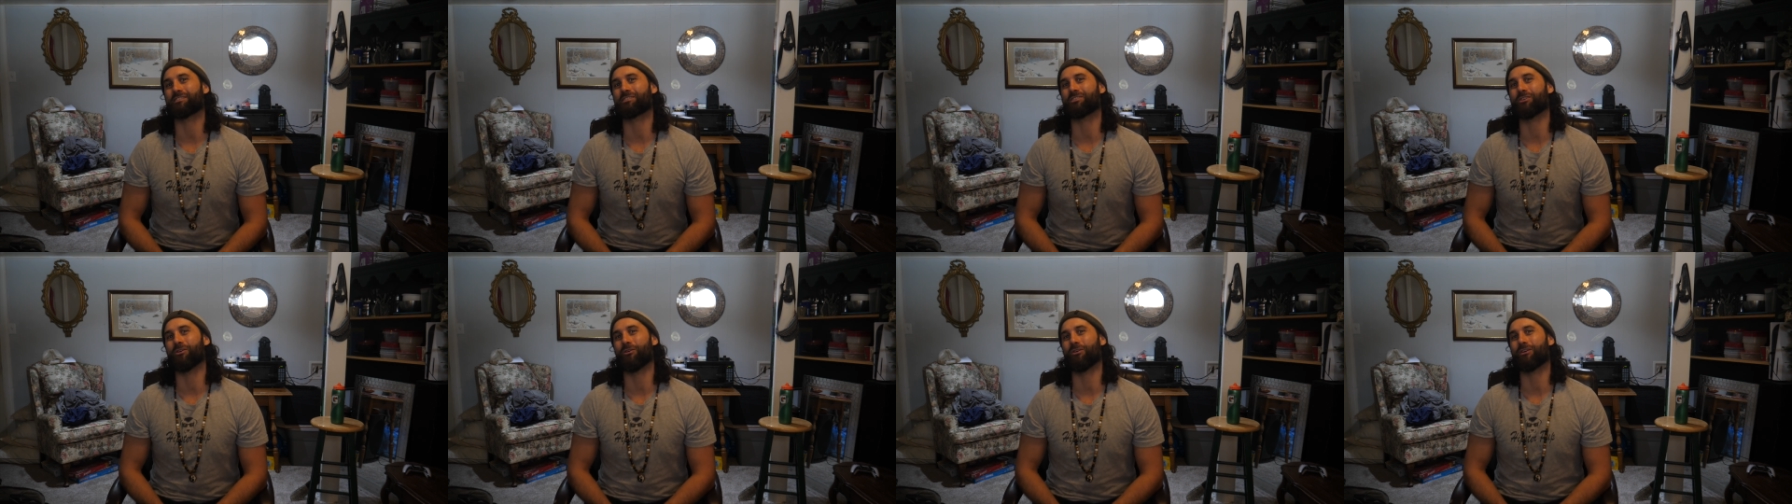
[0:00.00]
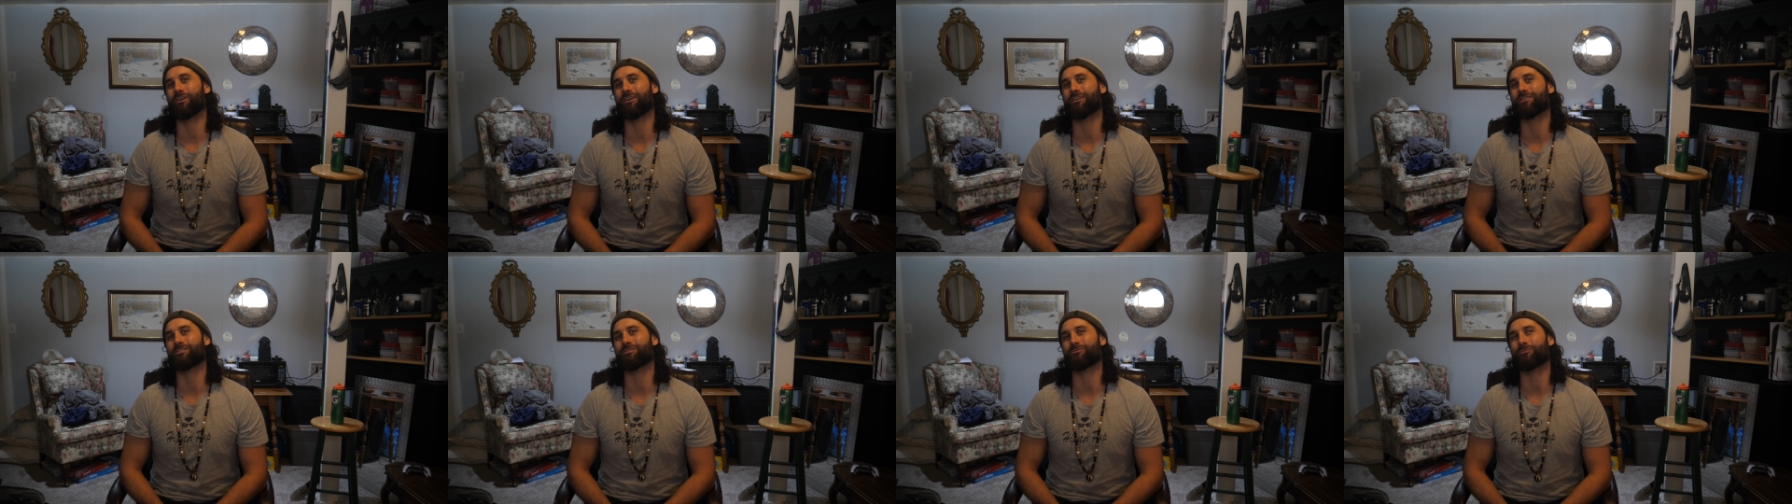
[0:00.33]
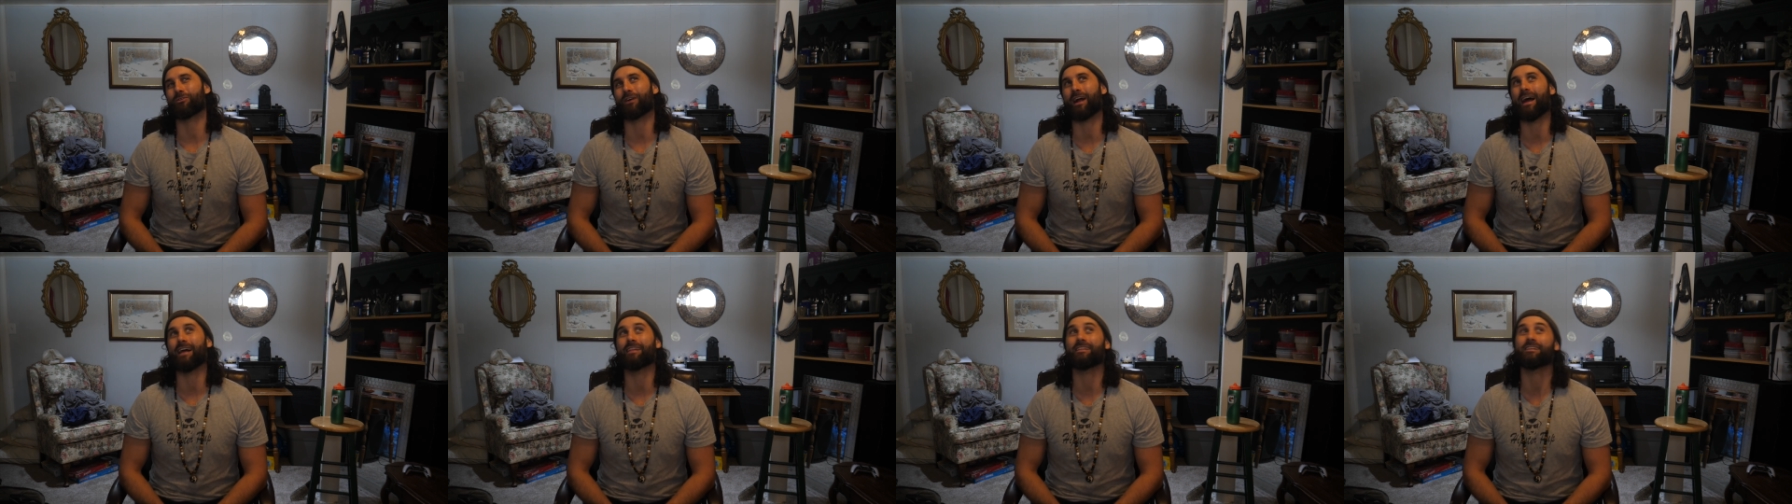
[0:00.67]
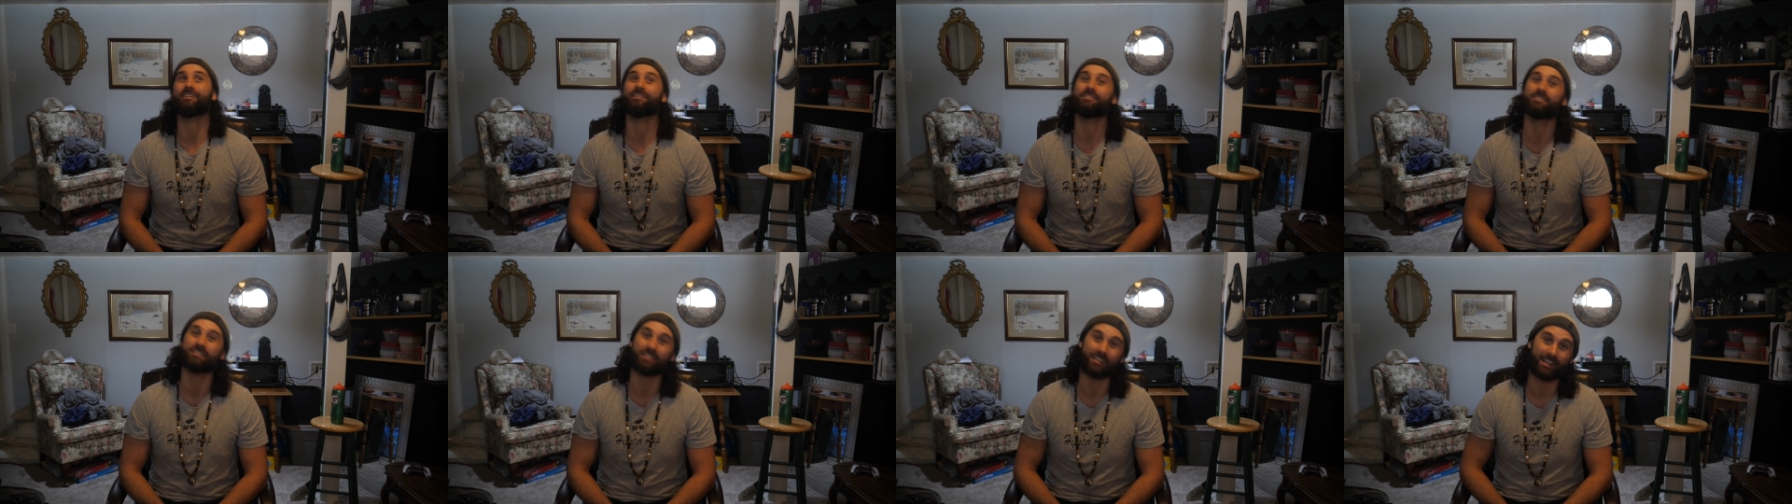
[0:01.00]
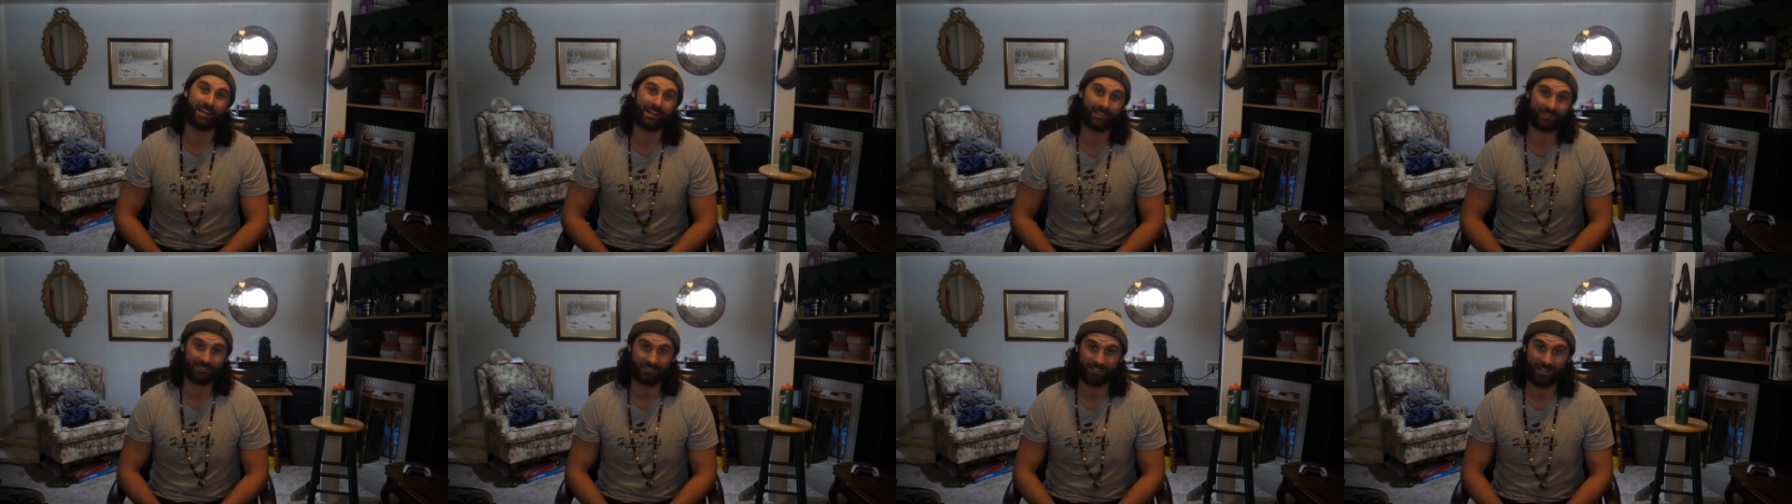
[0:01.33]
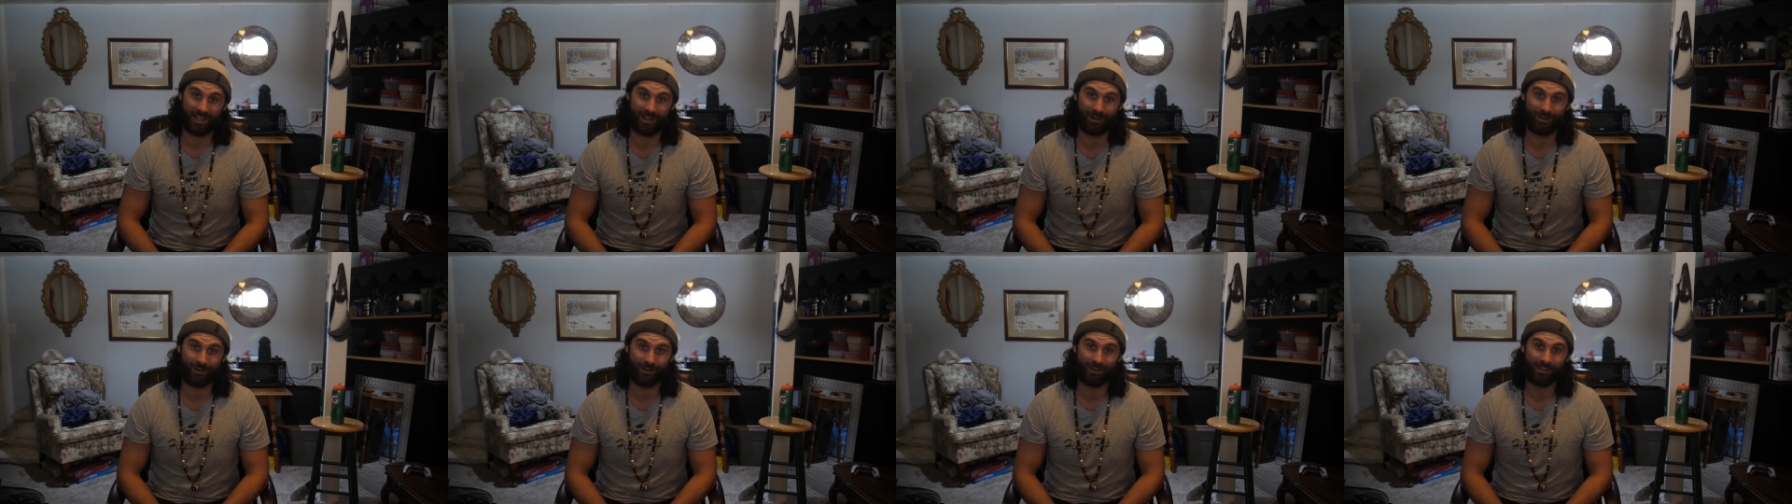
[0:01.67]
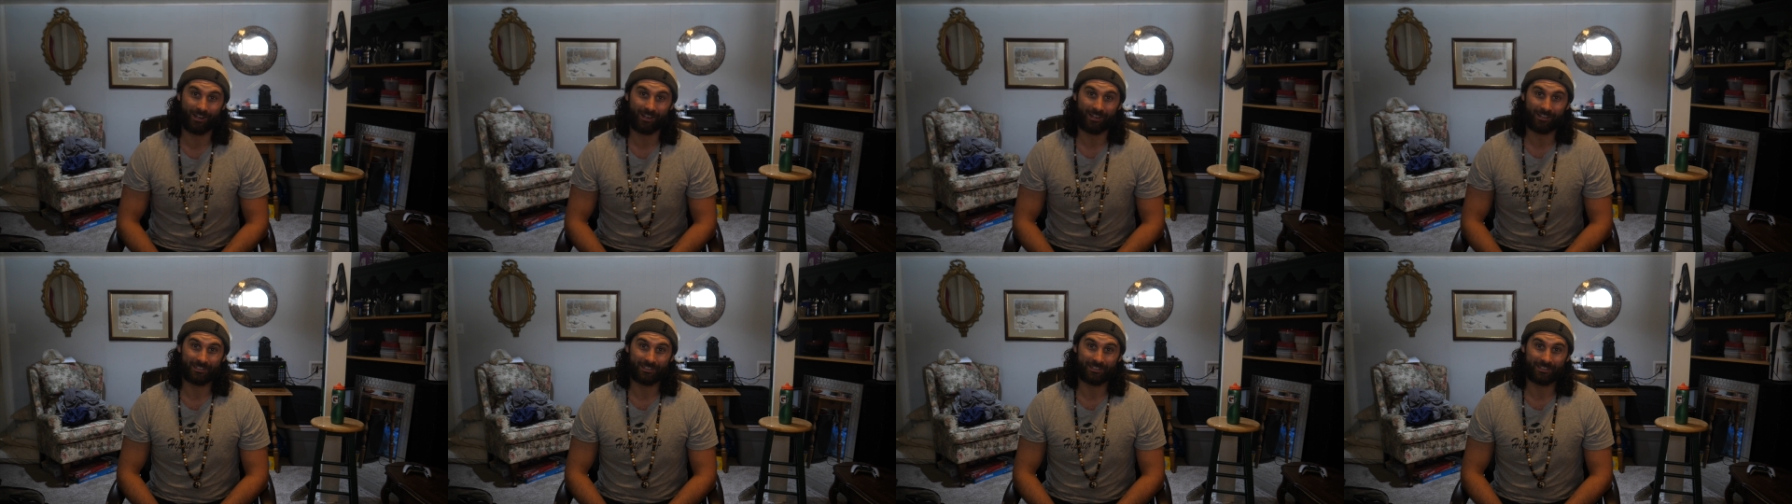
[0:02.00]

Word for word: George. We're at the CN Center.